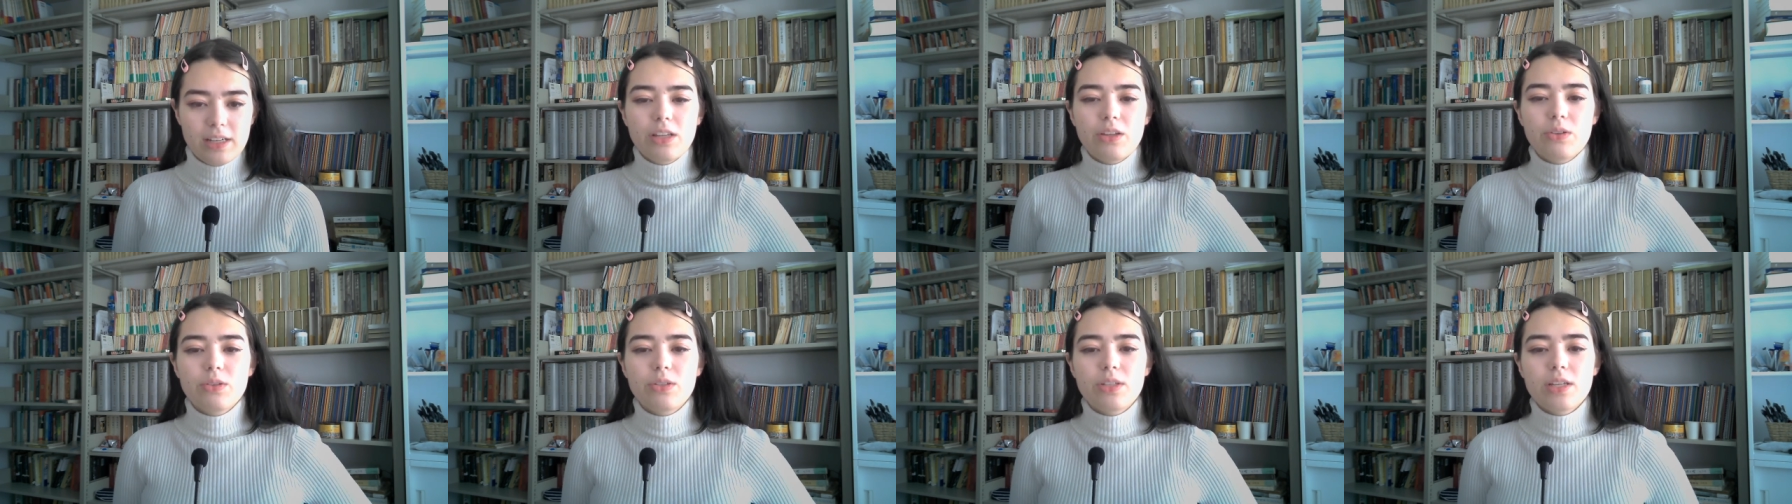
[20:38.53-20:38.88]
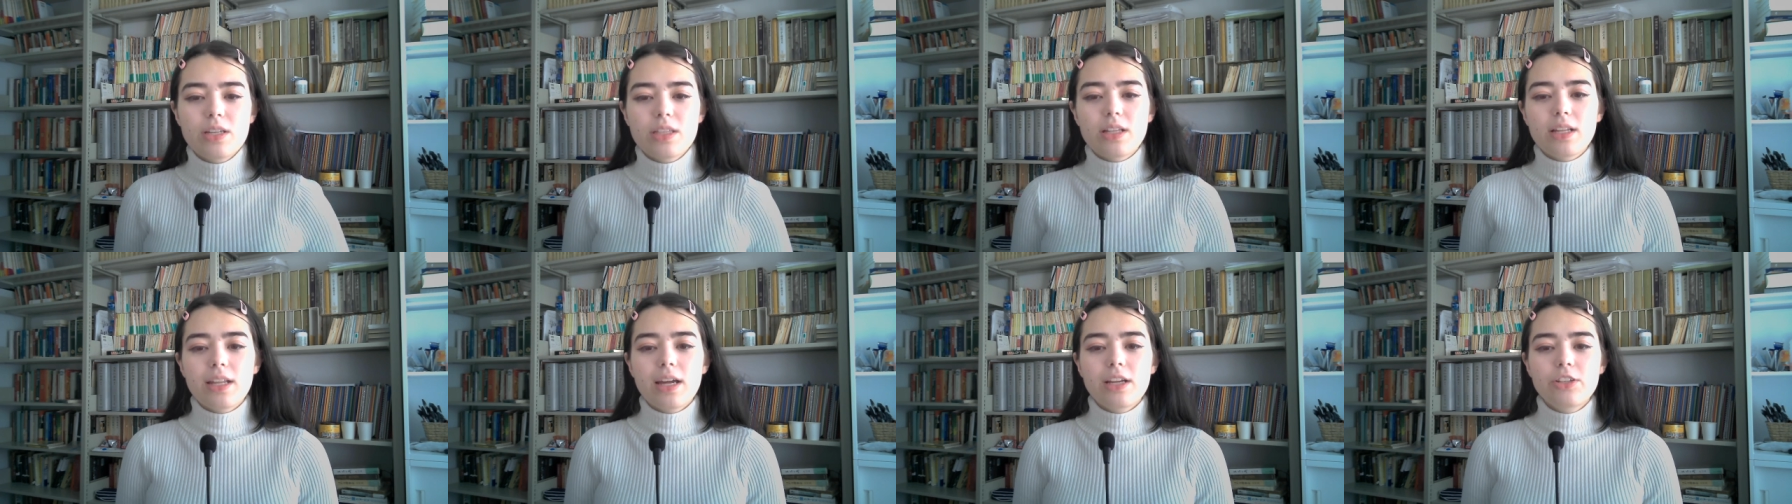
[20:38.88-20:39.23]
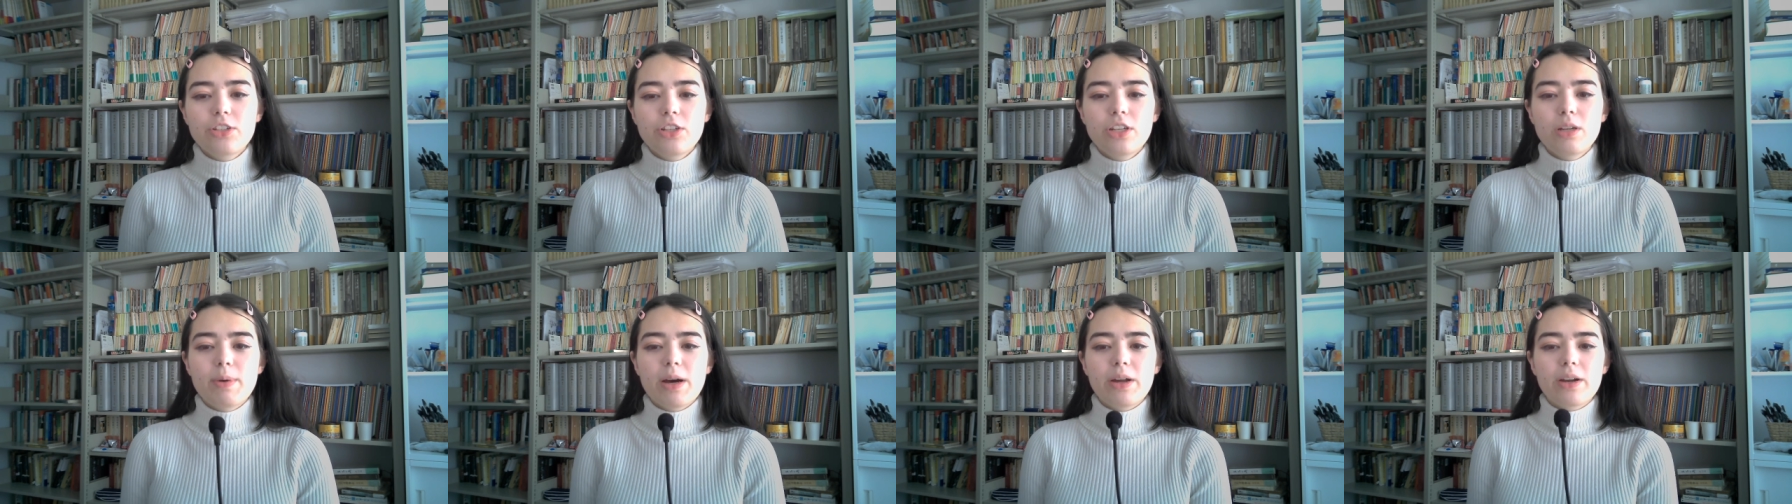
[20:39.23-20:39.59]
You see, the
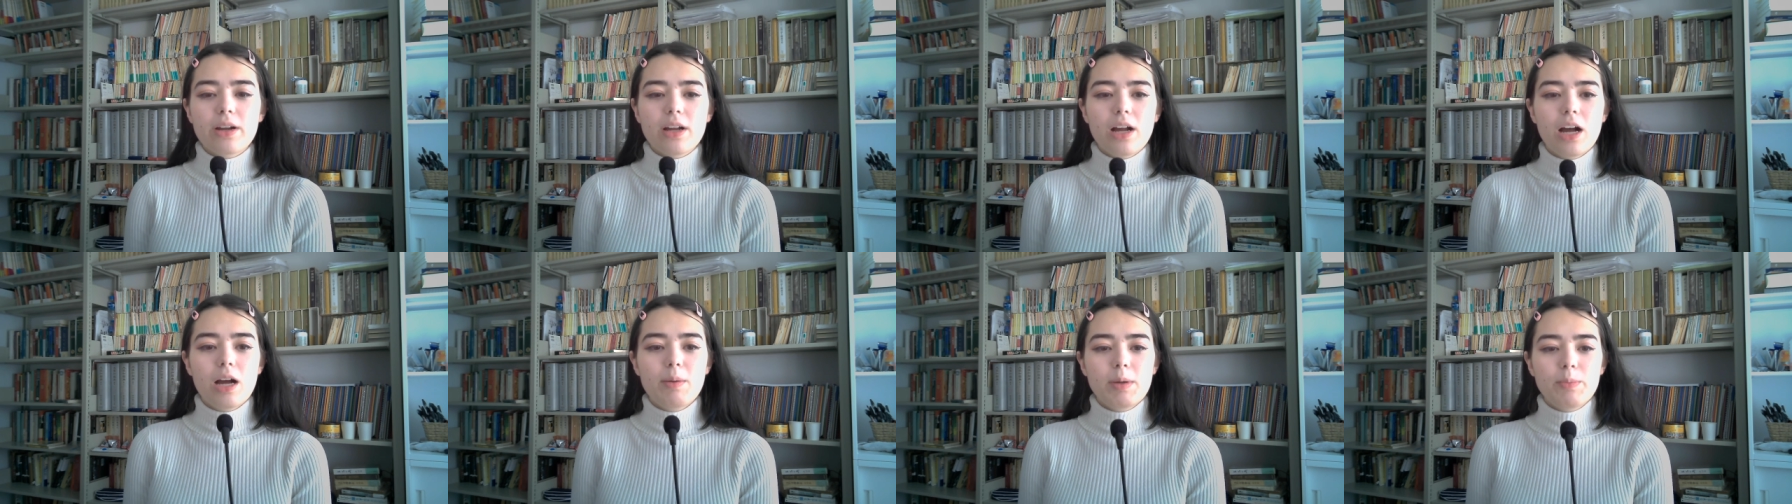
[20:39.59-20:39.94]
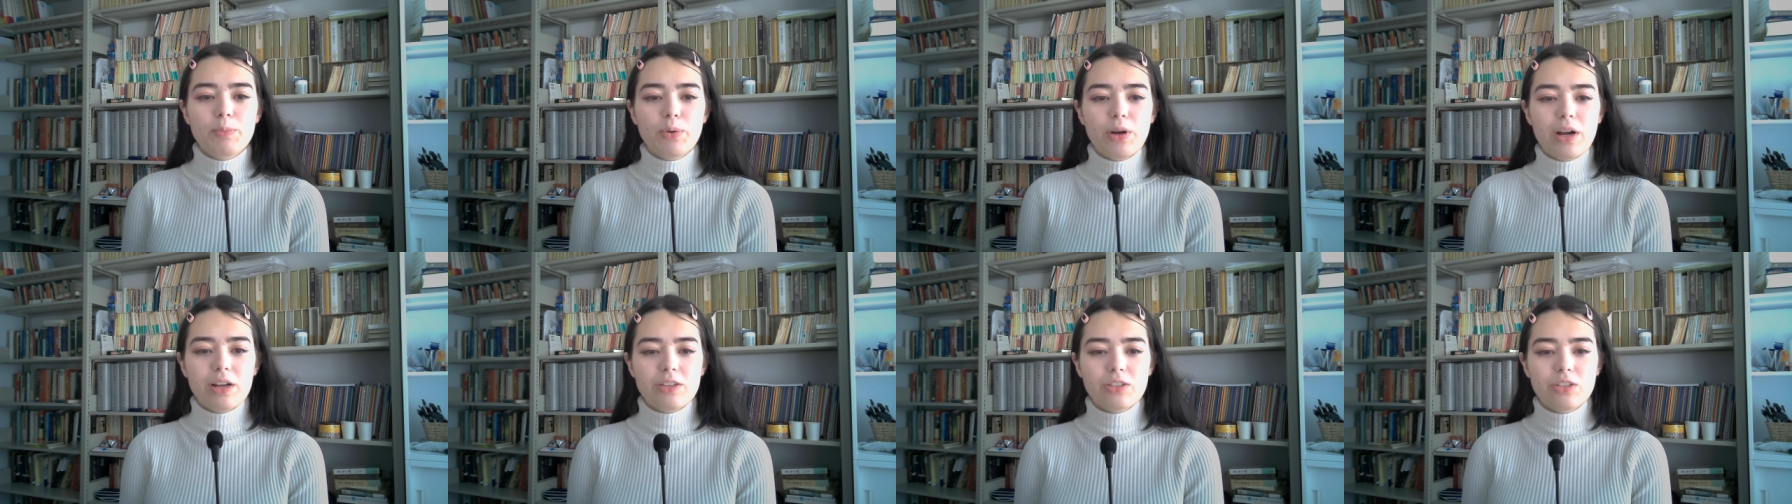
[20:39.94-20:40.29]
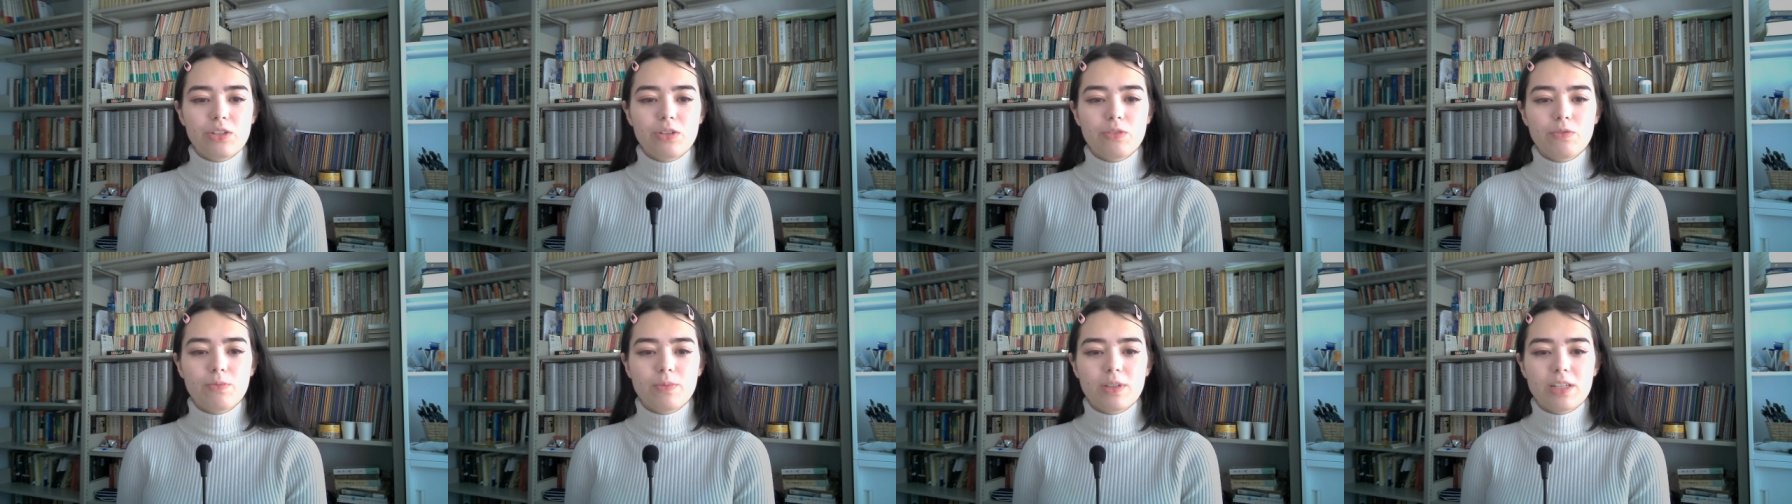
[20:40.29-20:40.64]
legend about a common
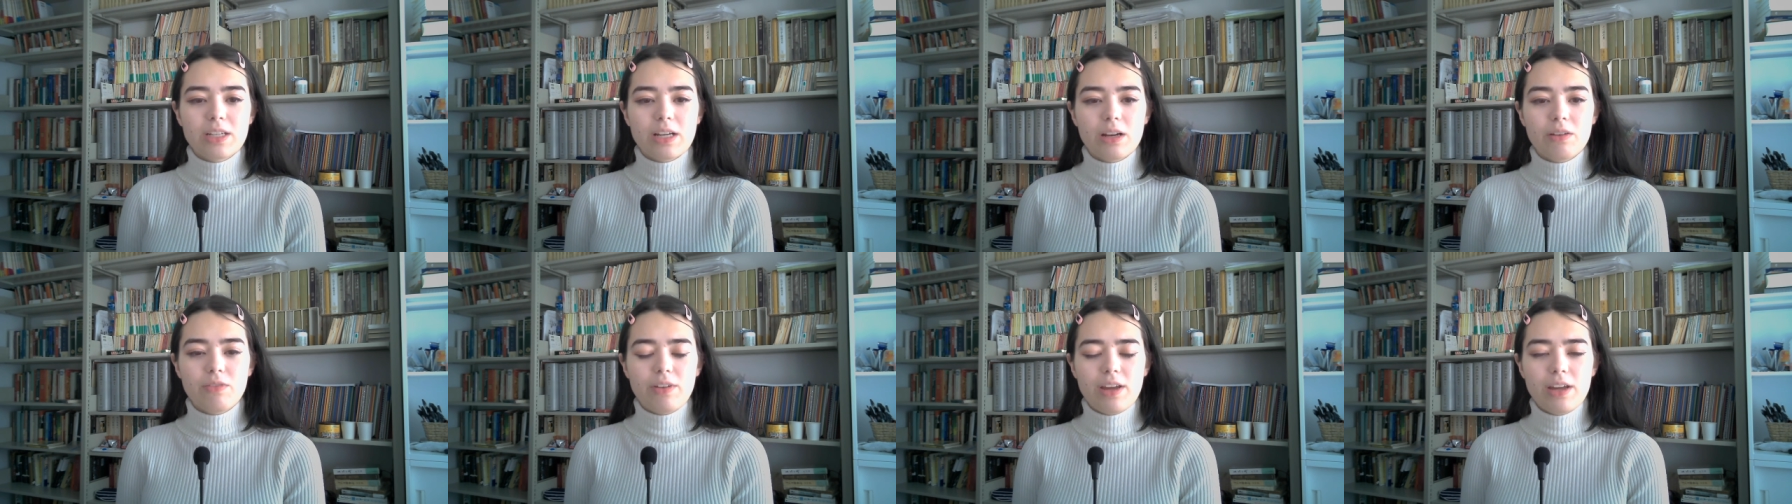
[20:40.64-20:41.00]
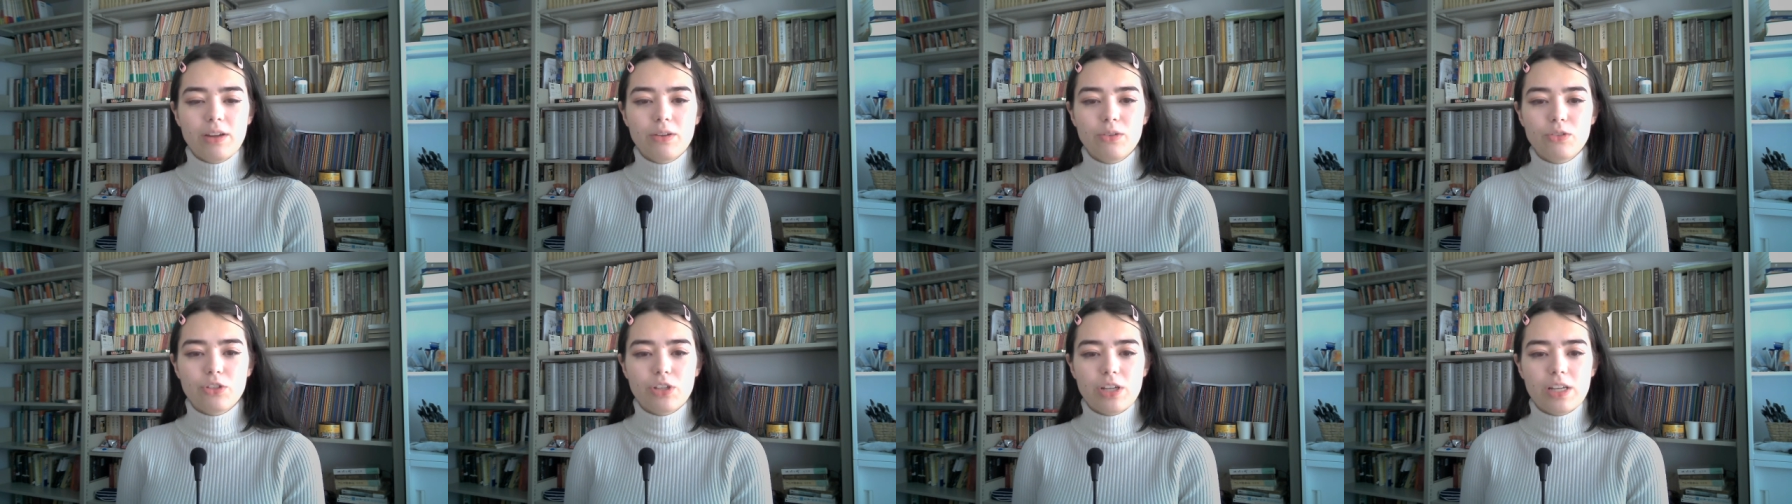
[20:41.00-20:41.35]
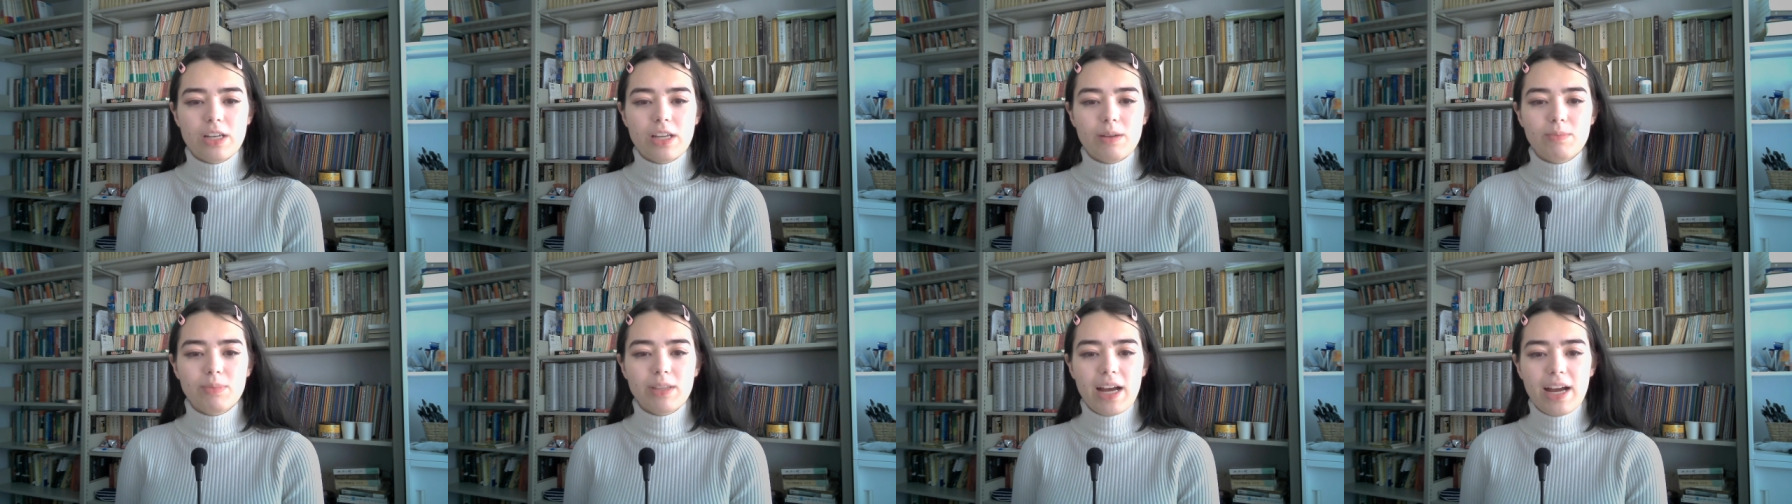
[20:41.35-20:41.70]
prostitute from the town of Eguchi
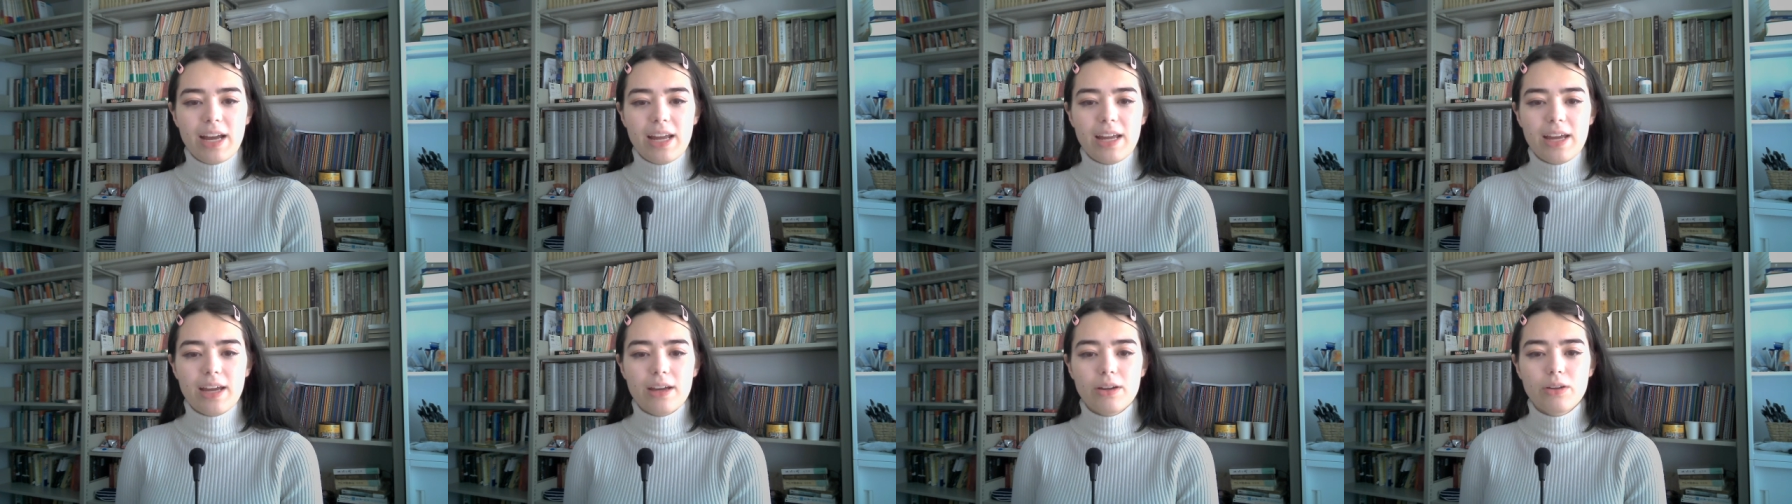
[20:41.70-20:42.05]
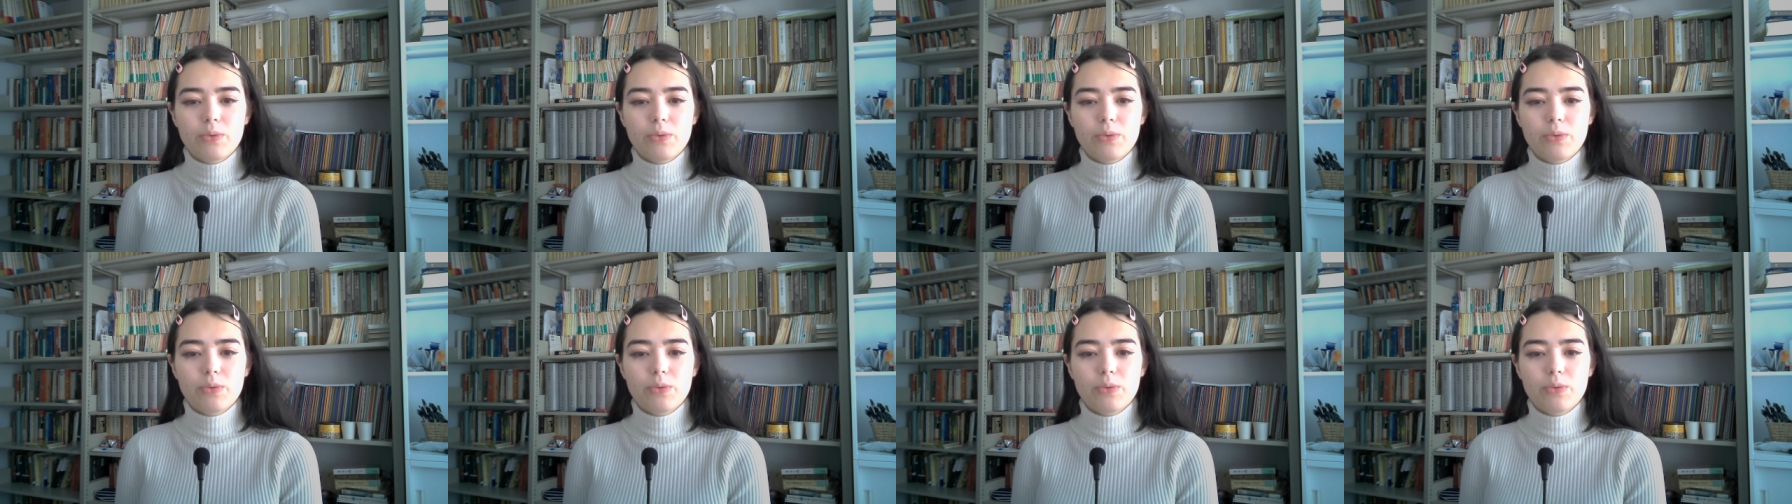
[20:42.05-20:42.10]
named Tae,